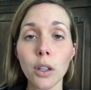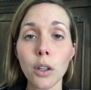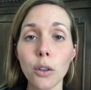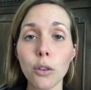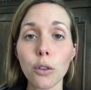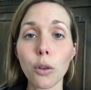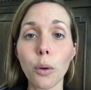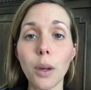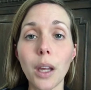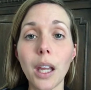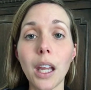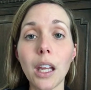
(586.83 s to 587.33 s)

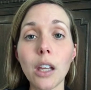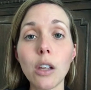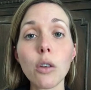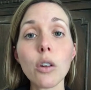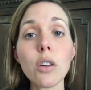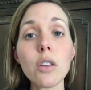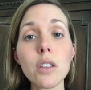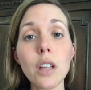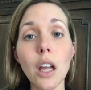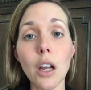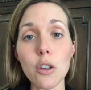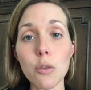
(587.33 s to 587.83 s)
So in your
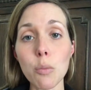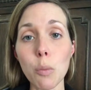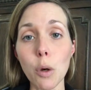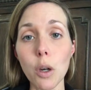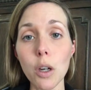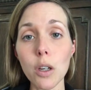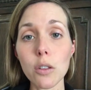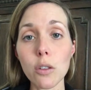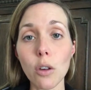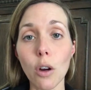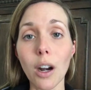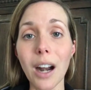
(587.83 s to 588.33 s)

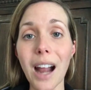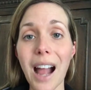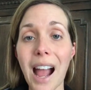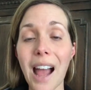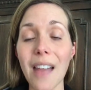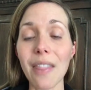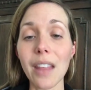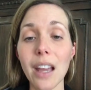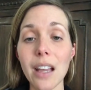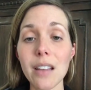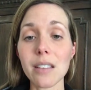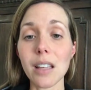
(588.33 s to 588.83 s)
sketchbooks or
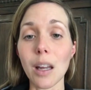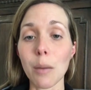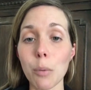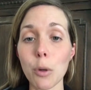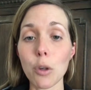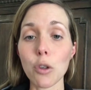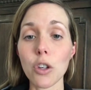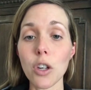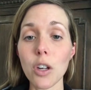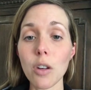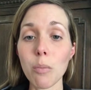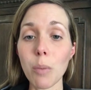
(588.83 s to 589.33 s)
on that
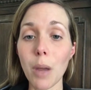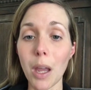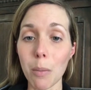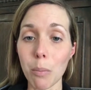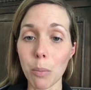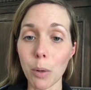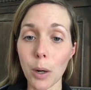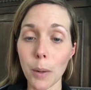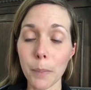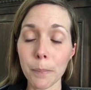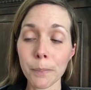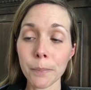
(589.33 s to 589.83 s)
separate sheet of
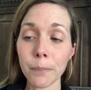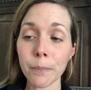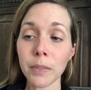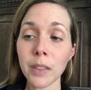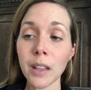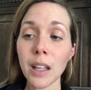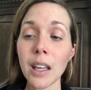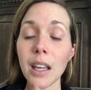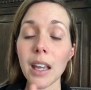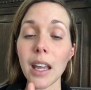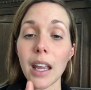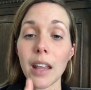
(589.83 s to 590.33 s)
paper,
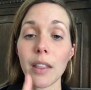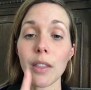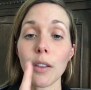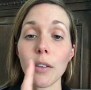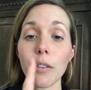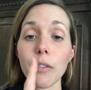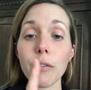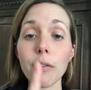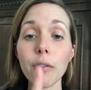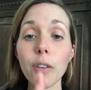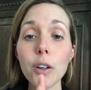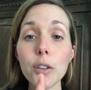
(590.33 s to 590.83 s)
in the
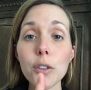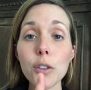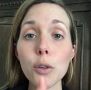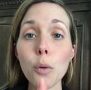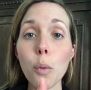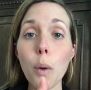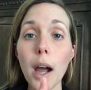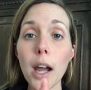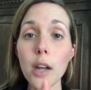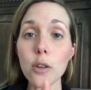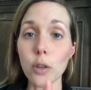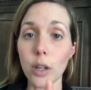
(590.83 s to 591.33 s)
first
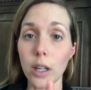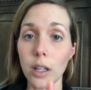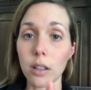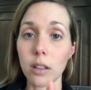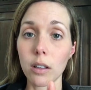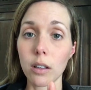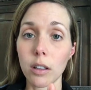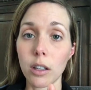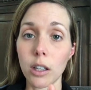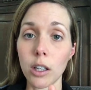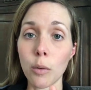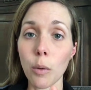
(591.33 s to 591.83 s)
quadrant,
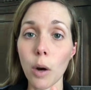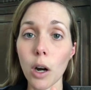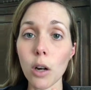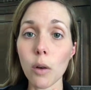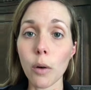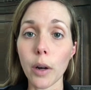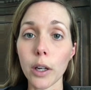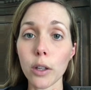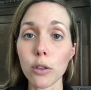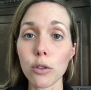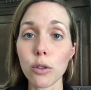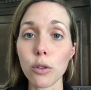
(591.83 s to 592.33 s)
you are
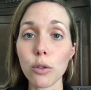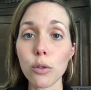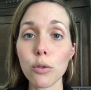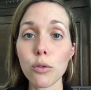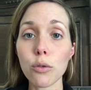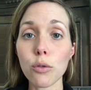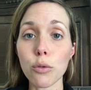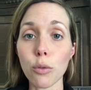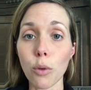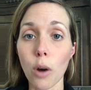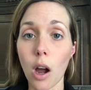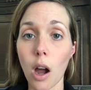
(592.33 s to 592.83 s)
going to
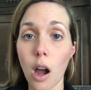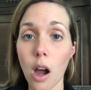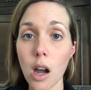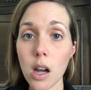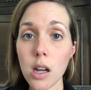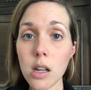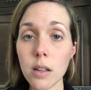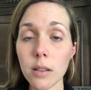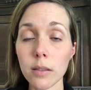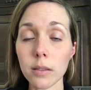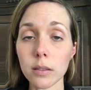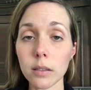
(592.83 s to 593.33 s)

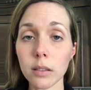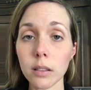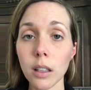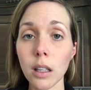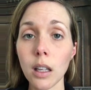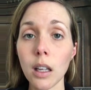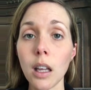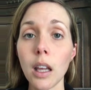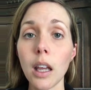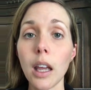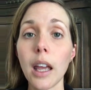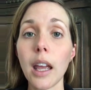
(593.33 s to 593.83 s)
draw
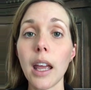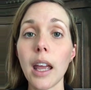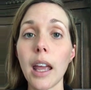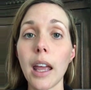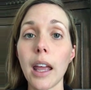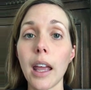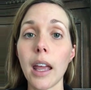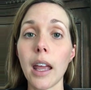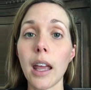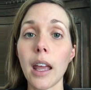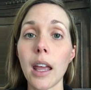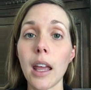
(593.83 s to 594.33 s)

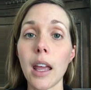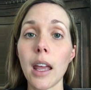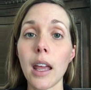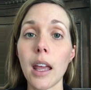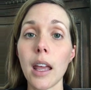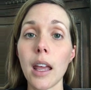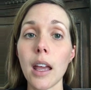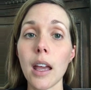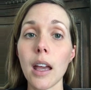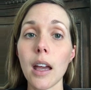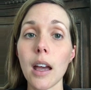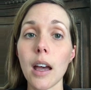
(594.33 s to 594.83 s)

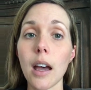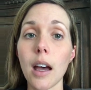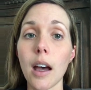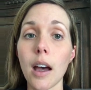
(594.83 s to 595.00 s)
a